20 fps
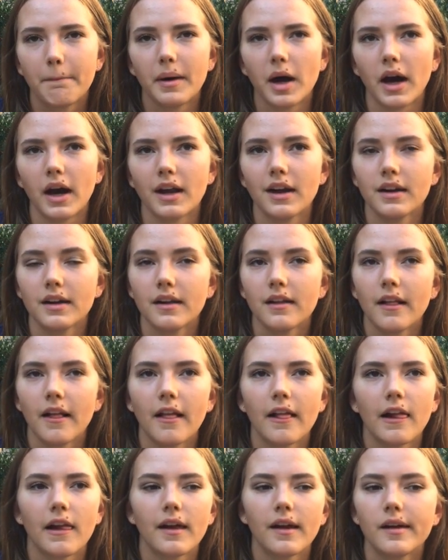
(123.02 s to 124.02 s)
But
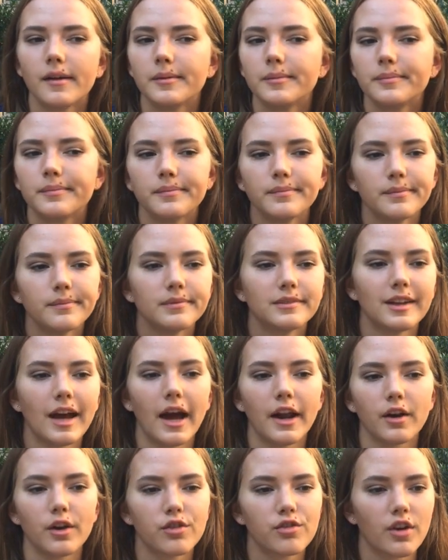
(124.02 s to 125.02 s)

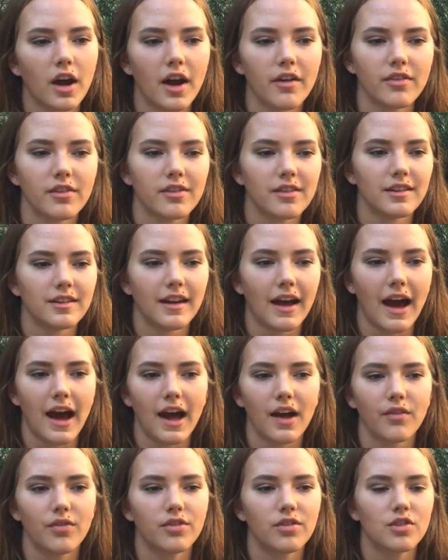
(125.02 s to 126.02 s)
Diners, Drive-Ins, and
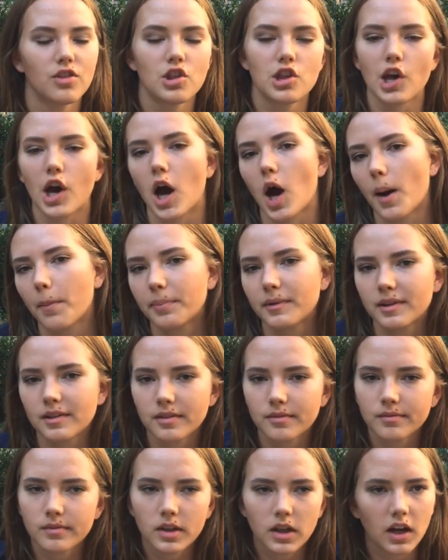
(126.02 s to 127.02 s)
Dives,
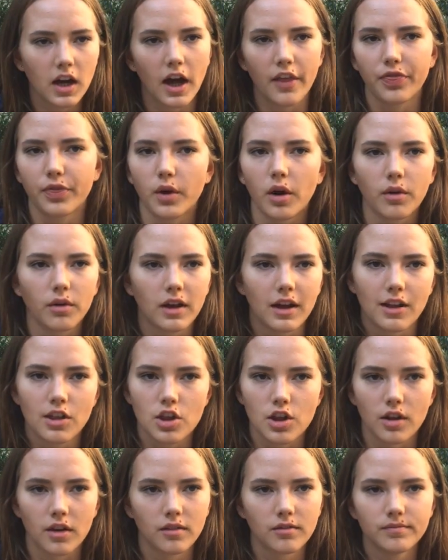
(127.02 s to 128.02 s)
Chopped, Cutthroat
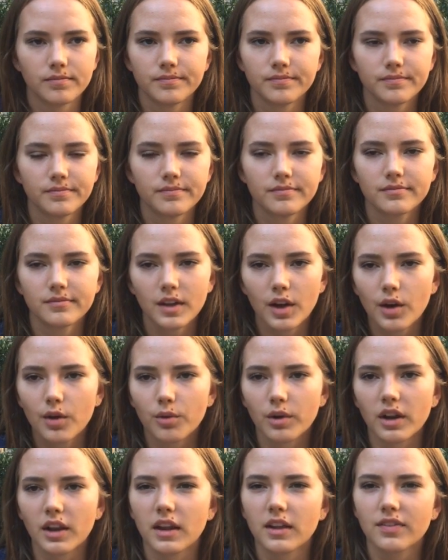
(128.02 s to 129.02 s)
Kitchen.
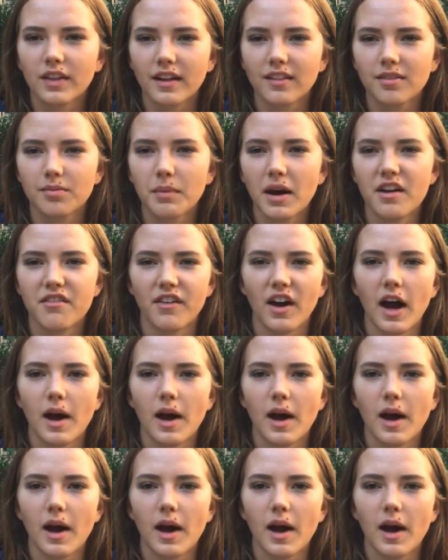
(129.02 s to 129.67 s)
Really, that's my vibe.